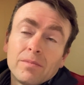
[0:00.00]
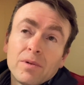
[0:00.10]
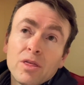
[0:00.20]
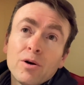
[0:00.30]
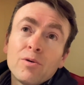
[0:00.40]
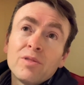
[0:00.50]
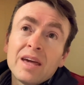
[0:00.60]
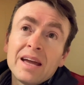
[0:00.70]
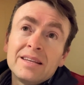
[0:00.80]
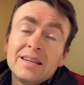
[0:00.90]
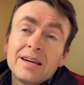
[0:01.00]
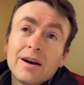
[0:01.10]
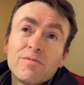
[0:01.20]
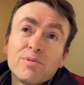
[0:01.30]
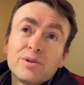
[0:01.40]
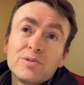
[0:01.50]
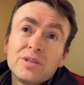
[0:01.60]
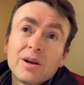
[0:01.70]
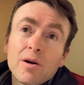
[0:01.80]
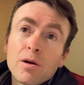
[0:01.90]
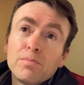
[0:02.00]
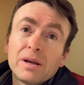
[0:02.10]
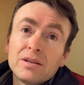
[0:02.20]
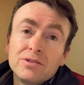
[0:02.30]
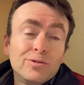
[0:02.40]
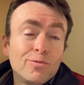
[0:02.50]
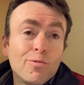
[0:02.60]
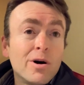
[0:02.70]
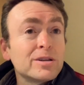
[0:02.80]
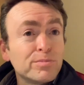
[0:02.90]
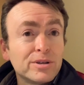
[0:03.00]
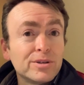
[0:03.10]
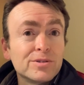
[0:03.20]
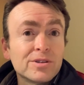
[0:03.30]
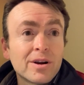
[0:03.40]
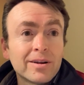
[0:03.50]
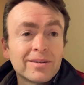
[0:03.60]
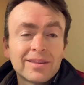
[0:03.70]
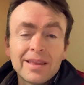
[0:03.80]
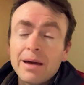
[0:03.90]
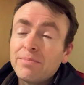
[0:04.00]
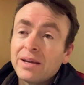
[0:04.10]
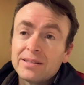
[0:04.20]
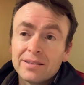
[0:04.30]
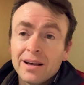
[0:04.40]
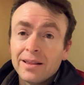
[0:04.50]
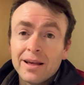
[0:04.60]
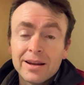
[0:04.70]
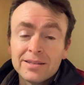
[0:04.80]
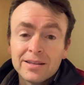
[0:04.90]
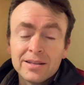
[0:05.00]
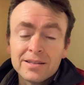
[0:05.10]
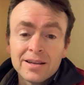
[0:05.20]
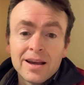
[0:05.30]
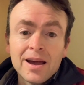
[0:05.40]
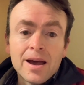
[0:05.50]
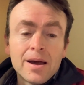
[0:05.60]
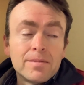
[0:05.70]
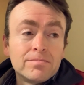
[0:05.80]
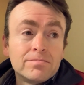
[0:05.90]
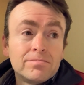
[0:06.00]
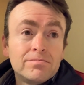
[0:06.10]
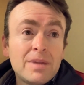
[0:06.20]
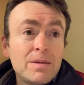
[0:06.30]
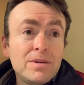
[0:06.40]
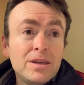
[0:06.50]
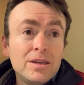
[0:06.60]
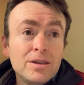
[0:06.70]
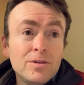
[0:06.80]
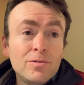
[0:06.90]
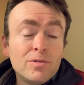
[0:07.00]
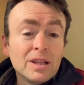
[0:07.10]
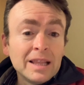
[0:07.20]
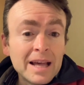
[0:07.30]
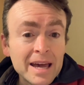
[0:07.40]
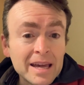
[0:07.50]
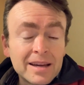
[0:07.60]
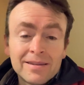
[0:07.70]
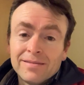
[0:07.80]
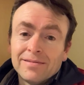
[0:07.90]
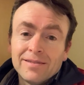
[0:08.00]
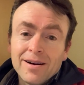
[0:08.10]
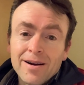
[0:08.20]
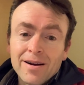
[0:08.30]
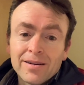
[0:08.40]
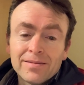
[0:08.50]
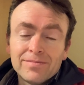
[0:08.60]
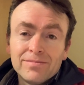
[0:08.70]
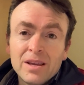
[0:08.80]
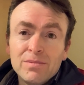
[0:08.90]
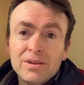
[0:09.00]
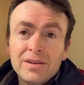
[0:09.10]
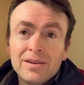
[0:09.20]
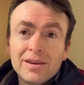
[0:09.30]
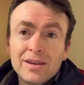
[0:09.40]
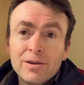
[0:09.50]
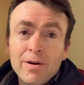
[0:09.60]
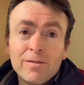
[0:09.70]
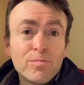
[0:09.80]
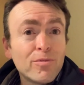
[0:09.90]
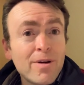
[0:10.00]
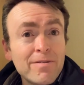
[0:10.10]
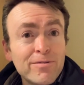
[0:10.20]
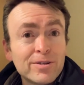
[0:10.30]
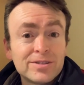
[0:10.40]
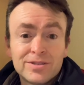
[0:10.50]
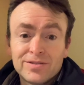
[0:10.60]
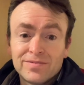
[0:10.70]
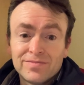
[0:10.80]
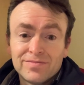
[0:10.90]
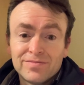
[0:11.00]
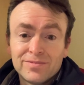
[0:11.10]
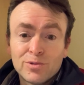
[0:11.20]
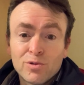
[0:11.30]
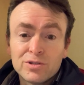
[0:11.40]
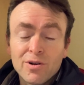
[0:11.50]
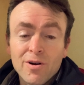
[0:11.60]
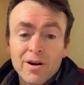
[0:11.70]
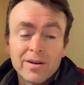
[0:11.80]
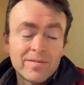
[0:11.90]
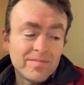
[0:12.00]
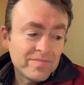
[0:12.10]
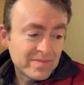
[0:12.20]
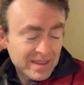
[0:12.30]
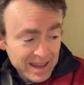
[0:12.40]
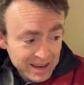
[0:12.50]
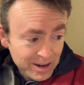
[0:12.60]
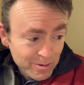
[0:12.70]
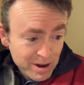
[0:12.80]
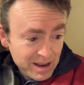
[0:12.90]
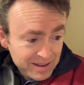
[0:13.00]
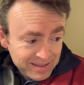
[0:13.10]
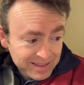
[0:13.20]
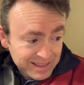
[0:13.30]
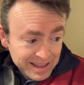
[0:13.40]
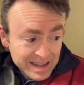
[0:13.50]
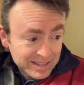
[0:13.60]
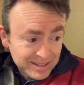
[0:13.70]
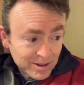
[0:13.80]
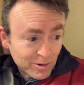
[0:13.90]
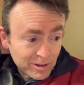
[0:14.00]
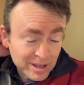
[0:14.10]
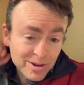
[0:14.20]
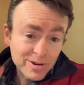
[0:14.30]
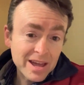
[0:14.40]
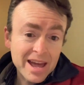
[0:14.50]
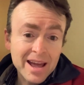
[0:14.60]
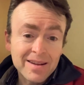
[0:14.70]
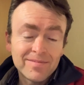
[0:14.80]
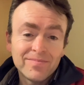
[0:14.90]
Though the idea of producing art because you want to produce art, that makes a lot of sense. Maybe you like art. Maybe you have a preference towards art. And you know what? That's totally okay.